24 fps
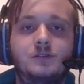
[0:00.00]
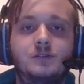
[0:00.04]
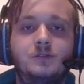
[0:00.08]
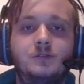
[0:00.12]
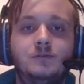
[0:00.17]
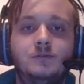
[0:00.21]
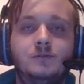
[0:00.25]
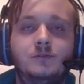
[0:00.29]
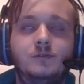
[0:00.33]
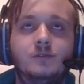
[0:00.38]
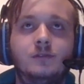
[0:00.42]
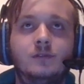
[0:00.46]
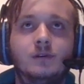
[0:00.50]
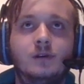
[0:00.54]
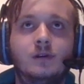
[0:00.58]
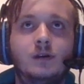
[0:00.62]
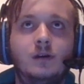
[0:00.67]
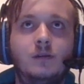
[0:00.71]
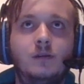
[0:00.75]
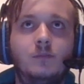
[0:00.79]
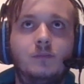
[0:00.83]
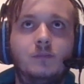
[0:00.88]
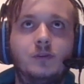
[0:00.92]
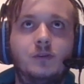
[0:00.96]
to
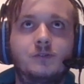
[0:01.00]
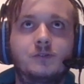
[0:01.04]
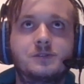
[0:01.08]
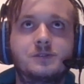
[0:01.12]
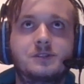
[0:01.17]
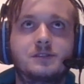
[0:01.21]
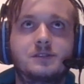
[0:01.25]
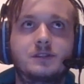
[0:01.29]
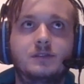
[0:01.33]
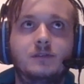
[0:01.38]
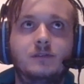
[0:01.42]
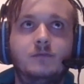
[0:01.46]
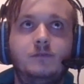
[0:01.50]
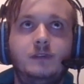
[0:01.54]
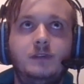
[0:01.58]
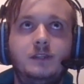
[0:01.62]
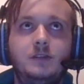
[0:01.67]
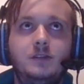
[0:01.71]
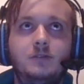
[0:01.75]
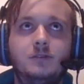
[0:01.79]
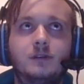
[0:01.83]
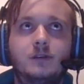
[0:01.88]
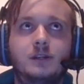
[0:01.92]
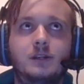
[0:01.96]
post a
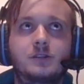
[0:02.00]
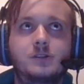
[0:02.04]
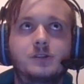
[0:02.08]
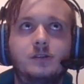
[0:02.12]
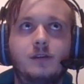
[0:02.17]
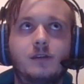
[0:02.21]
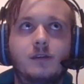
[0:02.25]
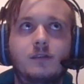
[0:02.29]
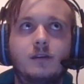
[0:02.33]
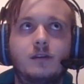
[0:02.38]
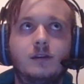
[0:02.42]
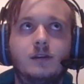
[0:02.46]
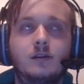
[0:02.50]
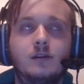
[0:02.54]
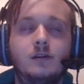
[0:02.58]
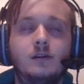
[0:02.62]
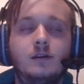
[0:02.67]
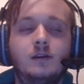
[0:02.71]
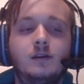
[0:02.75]
video. Actually, I think.